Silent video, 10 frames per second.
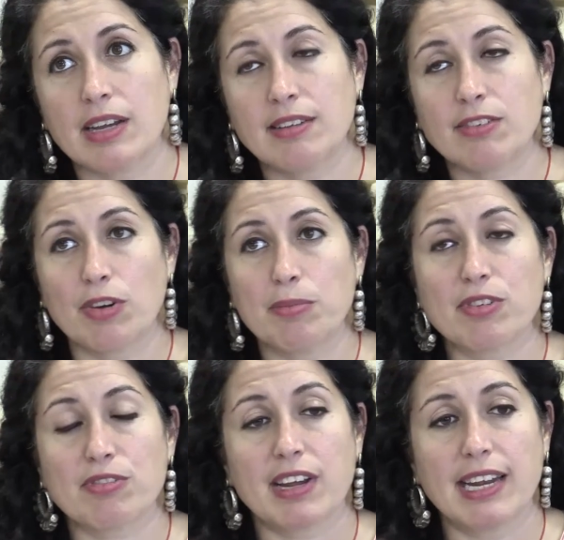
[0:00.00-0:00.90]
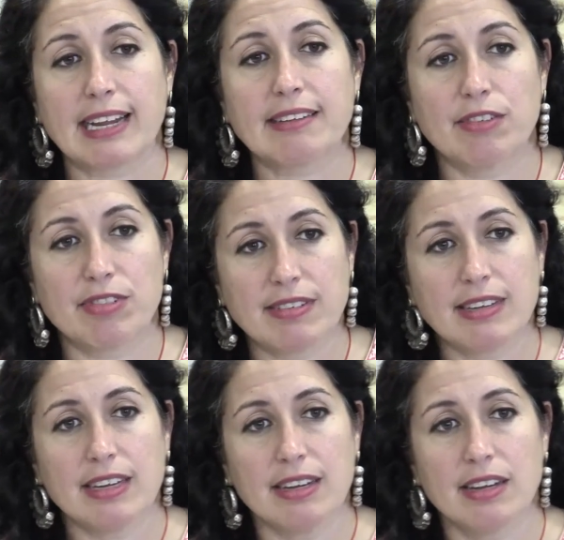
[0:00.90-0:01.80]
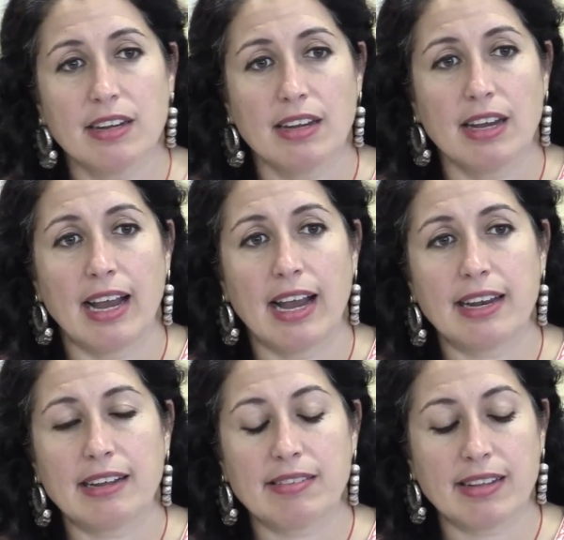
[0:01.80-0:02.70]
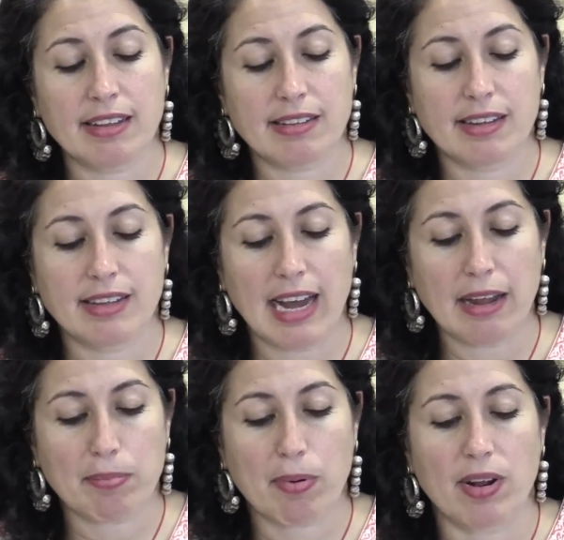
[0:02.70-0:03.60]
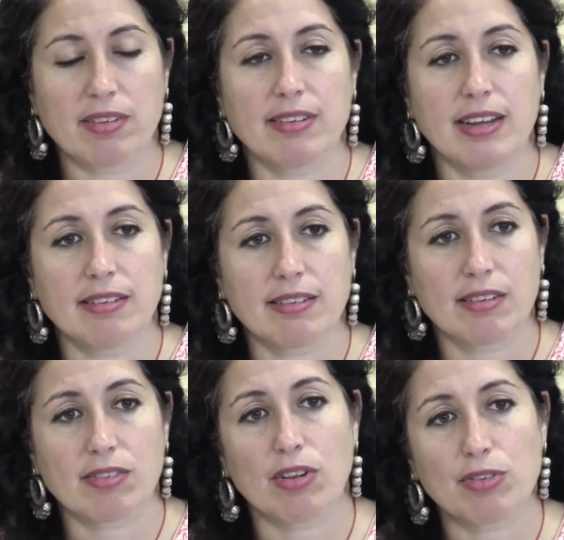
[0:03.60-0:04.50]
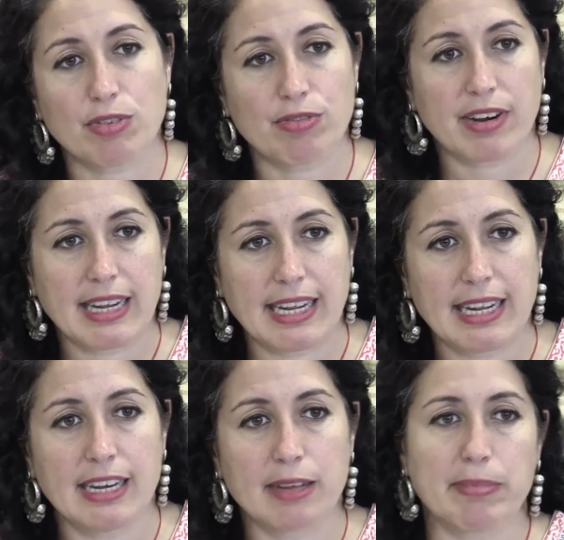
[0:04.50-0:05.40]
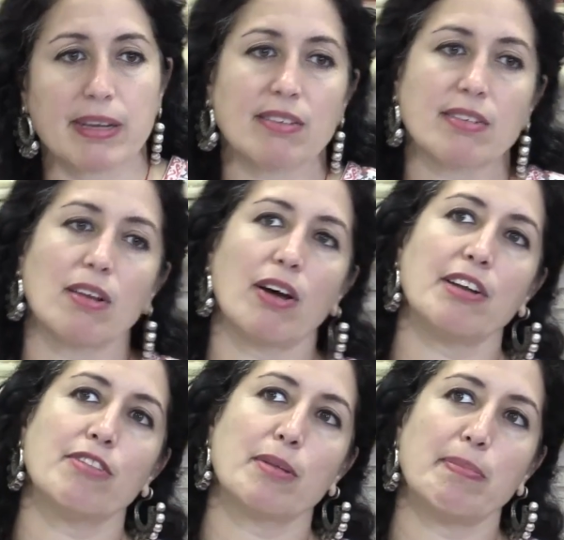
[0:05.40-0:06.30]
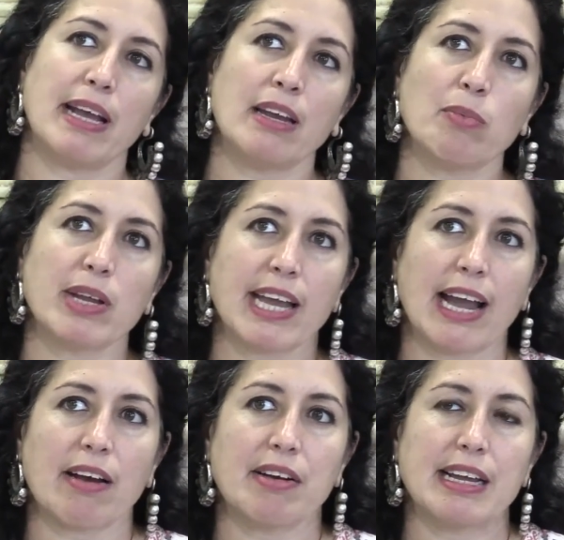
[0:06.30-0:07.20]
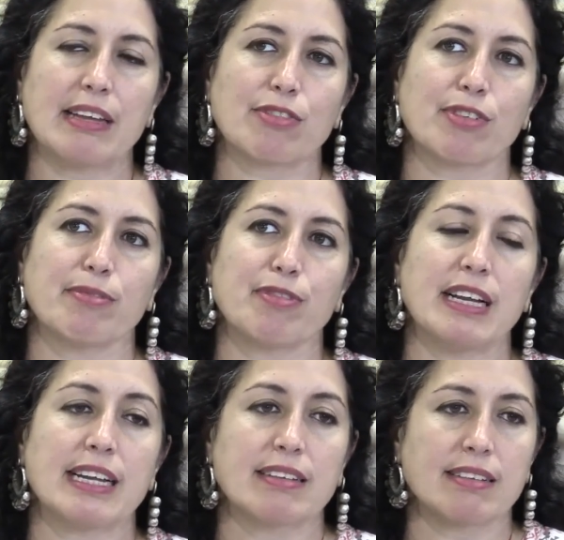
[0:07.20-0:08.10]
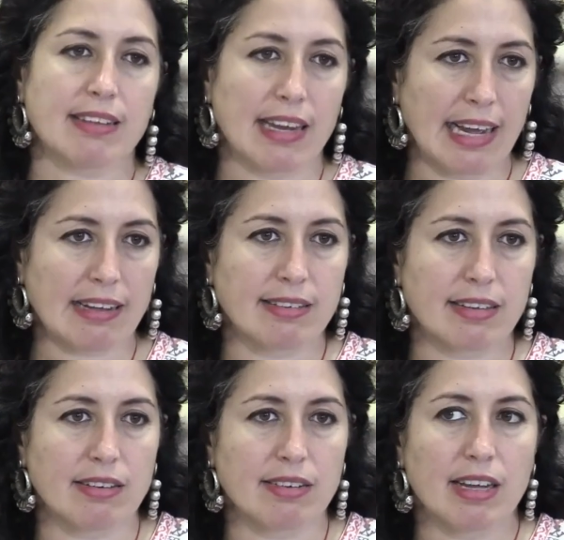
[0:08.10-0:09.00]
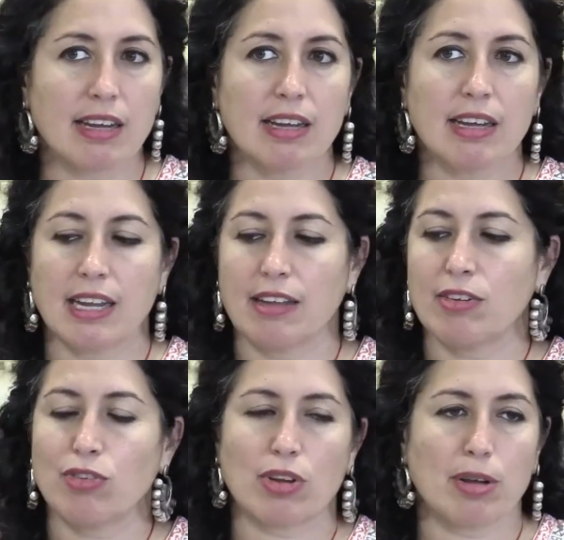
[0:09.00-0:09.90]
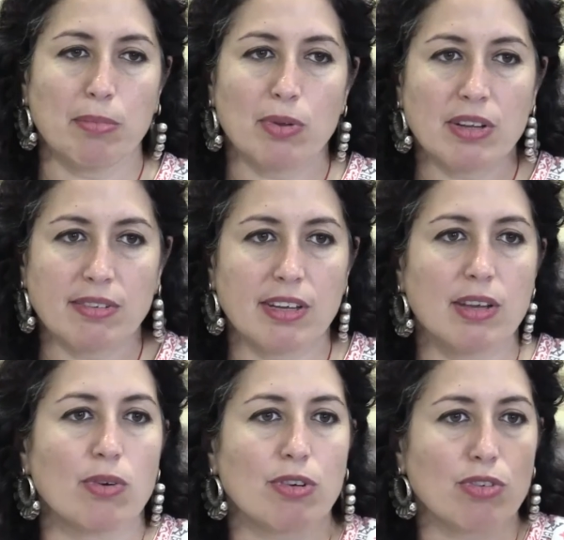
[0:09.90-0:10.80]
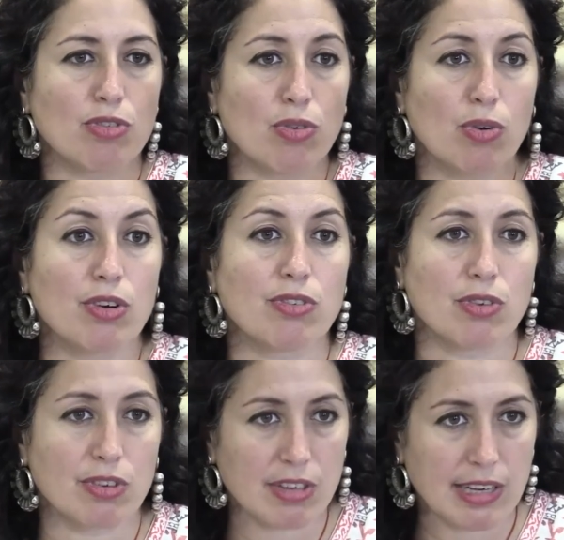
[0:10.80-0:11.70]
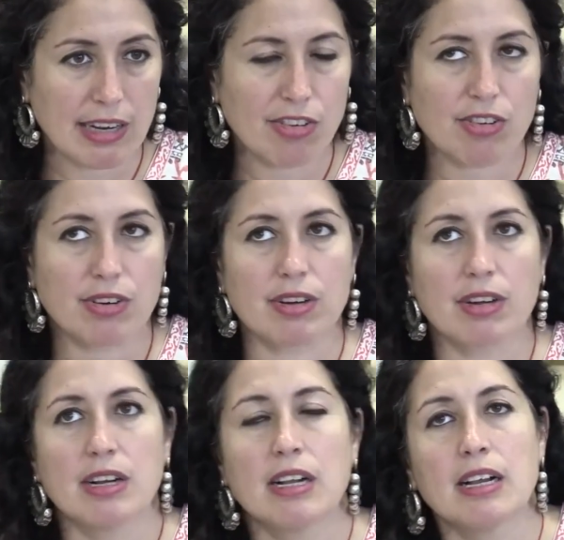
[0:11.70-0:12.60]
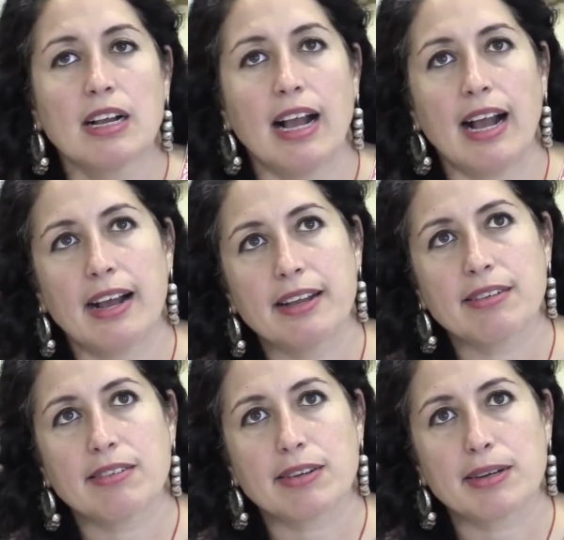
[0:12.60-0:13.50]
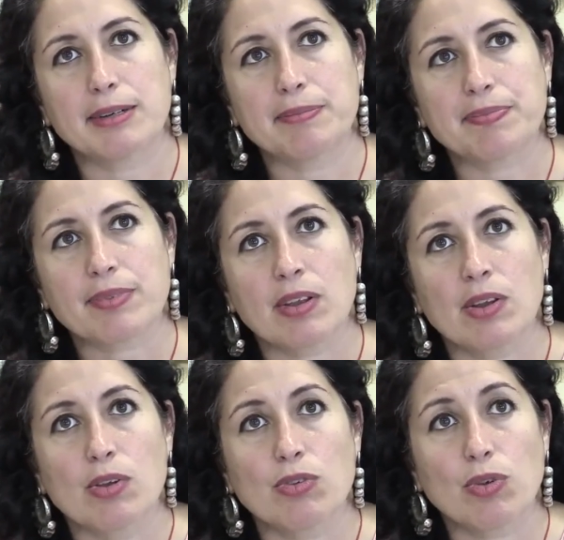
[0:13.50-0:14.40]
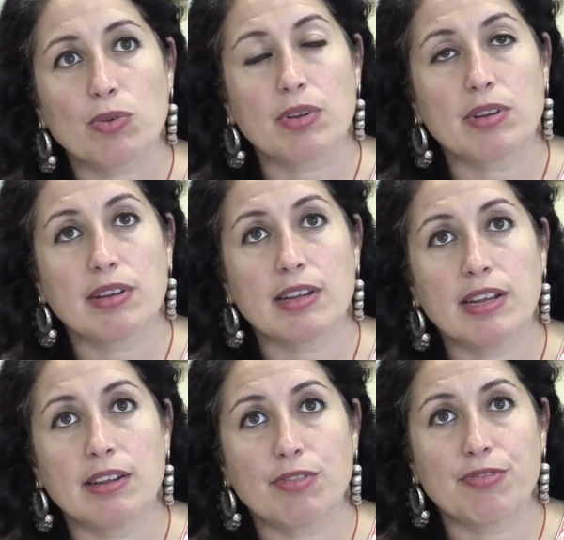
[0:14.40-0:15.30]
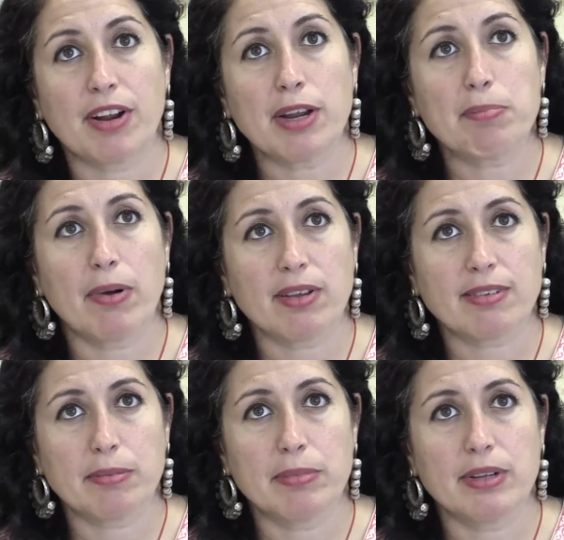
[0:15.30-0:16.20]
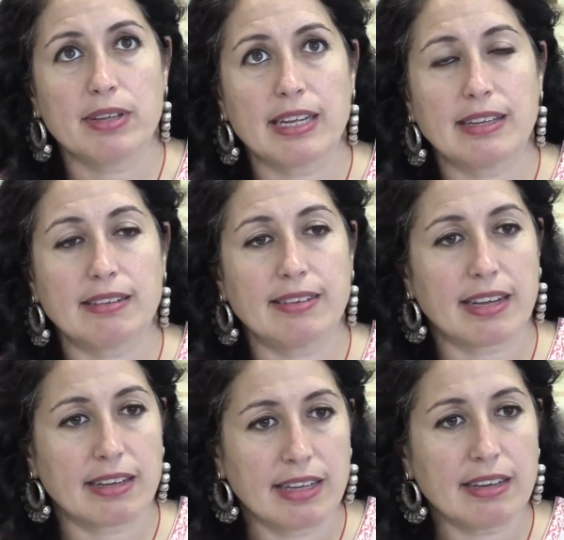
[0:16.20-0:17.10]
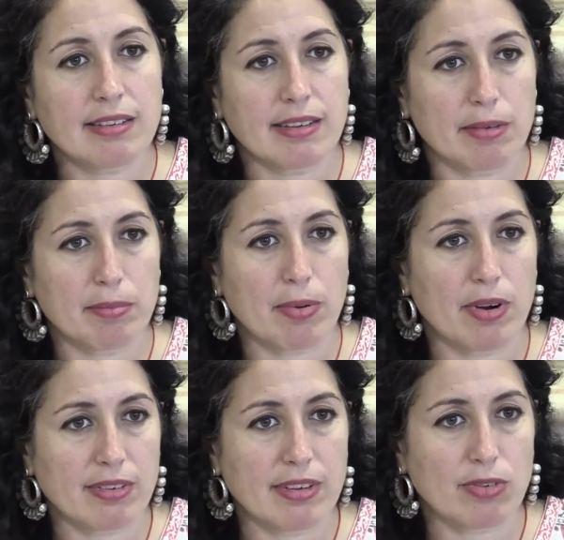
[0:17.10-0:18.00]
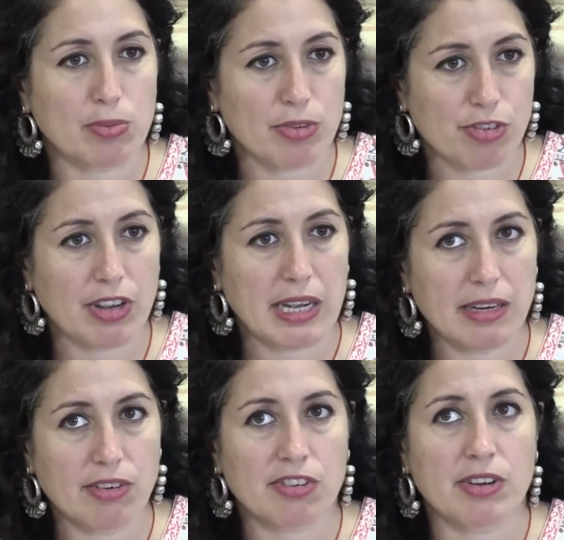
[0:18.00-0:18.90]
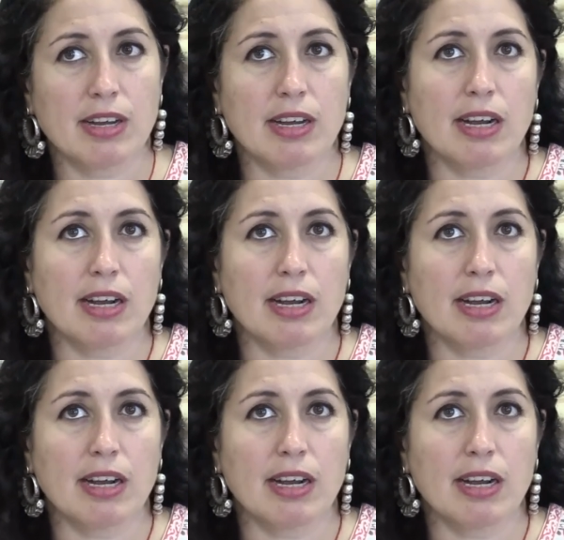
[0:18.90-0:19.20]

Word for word: in terms of connectivity, and I think that that process is also healing because a lot of the pain we carry is from feeling disconnected either to community or to source or to nature. And um, so it's very possible that the techniques and the process will change,